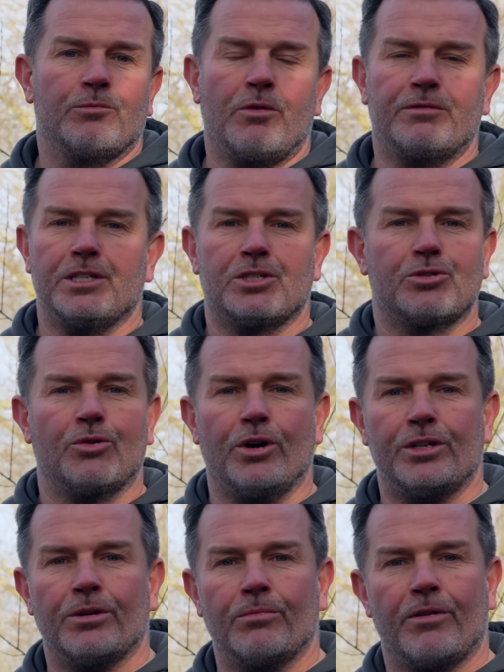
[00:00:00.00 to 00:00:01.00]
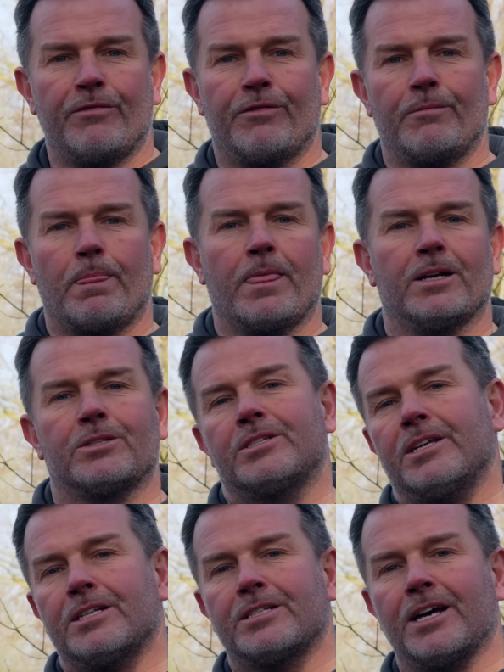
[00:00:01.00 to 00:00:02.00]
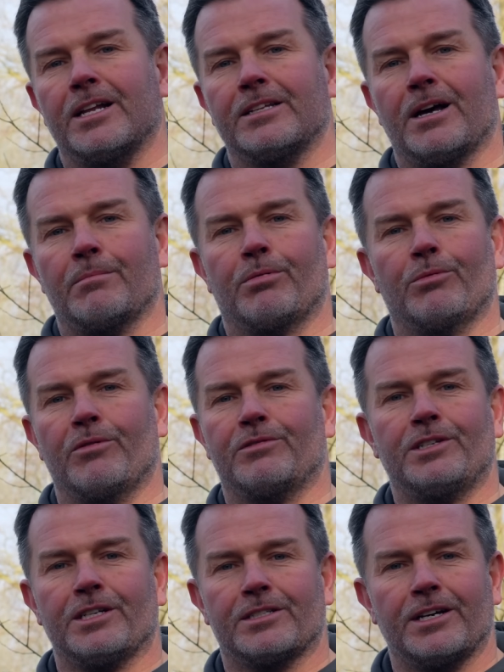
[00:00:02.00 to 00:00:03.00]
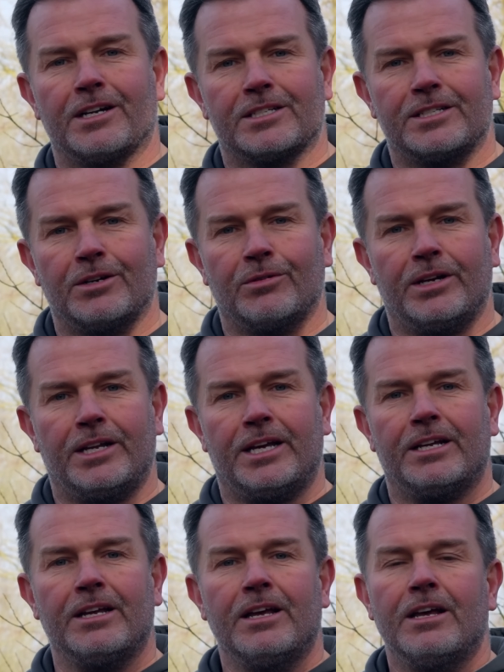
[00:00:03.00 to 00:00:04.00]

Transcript: We've destroyed them with a 6-ton dumper with 6 tonnes of silt in it,